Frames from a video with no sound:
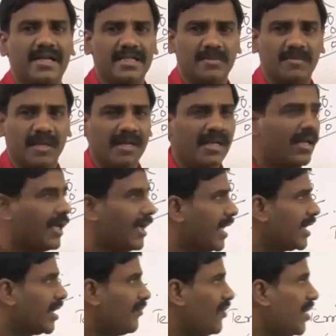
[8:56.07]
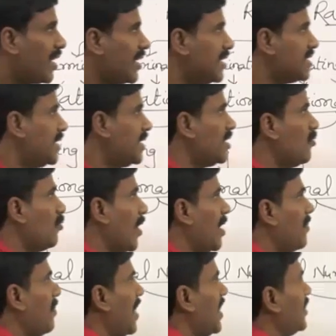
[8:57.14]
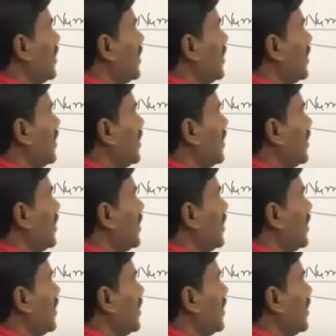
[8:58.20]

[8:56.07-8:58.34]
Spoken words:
decimal. Like if you are considering 1 by